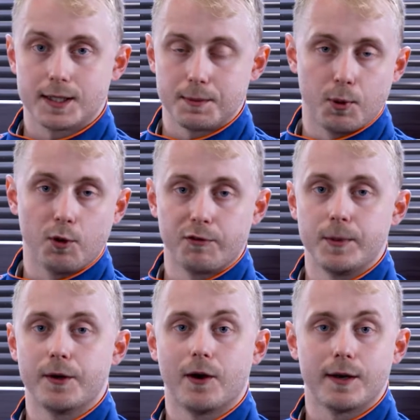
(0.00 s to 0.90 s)
support from
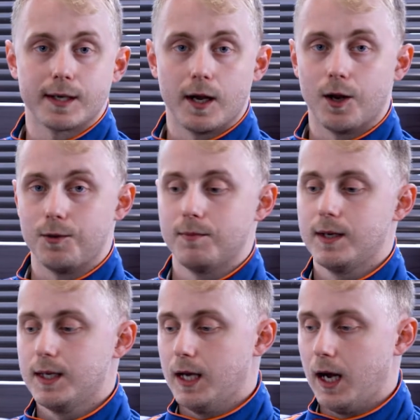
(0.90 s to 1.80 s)
you guys at home.
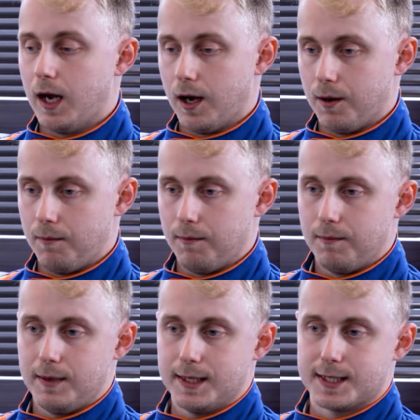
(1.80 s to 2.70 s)

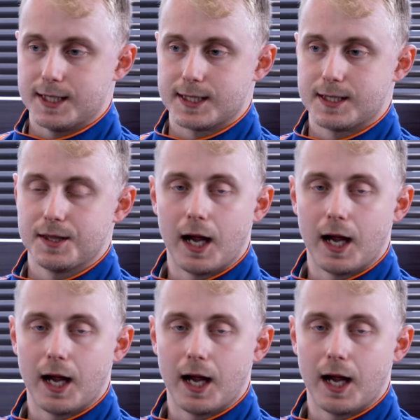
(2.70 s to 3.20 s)
It's just